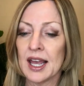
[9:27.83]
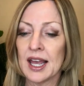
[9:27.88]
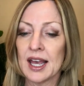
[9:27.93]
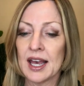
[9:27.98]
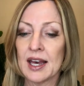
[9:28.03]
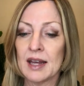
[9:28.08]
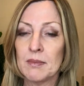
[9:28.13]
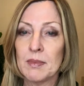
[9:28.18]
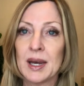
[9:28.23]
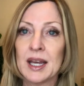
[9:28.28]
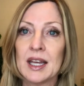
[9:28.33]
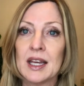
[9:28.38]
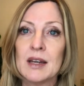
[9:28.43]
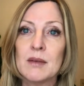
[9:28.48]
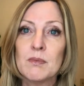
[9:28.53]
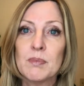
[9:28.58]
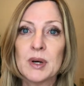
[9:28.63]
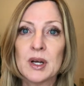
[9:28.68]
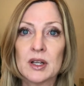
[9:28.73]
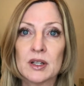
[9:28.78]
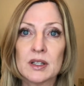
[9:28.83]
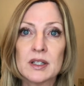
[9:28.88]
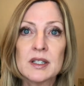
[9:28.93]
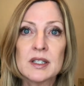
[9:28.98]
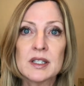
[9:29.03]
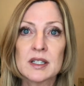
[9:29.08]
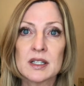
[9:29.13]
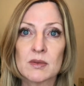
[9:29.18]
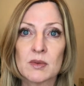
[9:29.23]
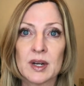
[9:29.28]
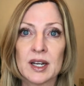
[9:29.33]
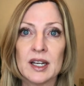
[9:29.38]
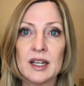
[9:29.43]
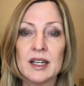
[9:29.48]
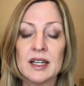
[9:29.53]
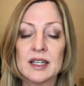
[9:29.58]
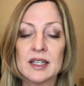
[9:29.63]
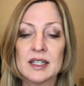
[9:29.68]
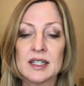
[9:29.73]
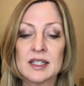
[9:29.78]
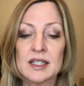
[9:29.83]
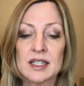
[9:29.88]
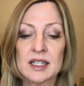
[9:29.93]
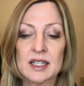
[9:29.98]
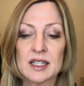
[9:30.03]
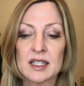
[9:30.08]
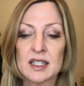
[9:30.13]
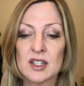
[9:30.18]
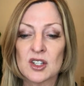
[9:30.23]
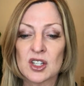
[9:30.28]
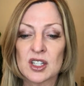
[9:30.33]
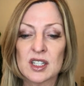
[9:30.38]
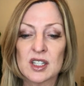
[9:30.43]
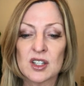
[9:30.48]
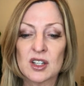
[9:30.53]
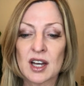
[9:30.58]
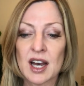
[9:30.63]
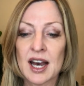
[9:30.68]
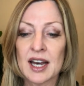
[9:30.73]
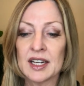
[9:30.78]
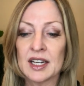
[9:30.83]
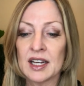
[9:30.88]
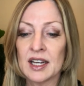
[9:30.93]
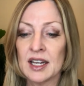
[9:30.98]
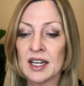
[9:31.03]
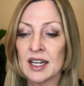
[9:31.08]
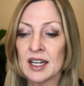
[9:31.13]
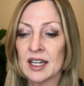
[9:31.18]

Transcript: and my impulse, right, is, is just to kind of